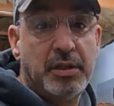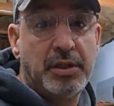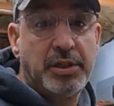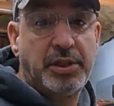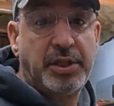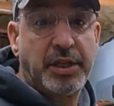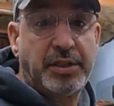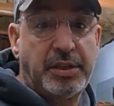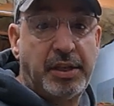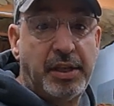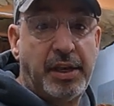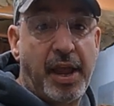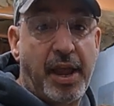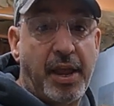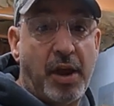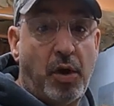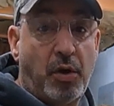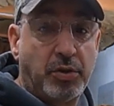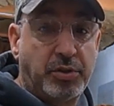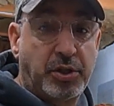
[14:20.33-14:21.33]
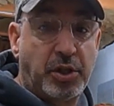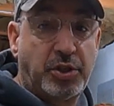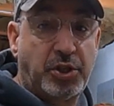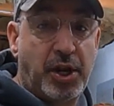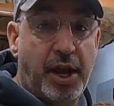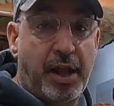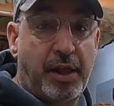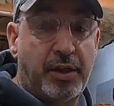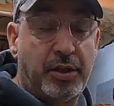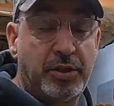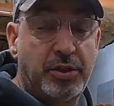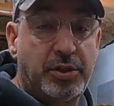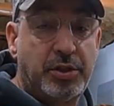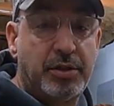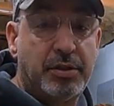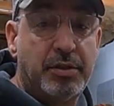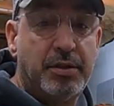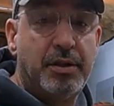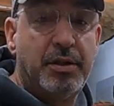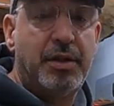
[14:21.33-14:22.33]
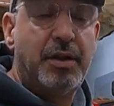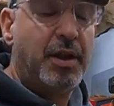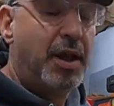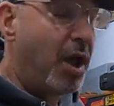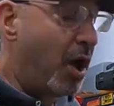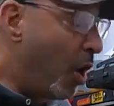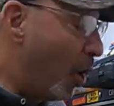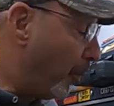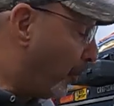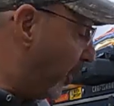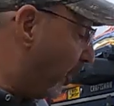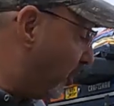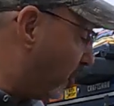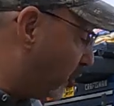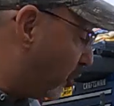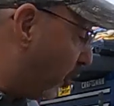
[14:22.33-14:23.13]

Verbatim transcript: 60-day holster challenge. Hope you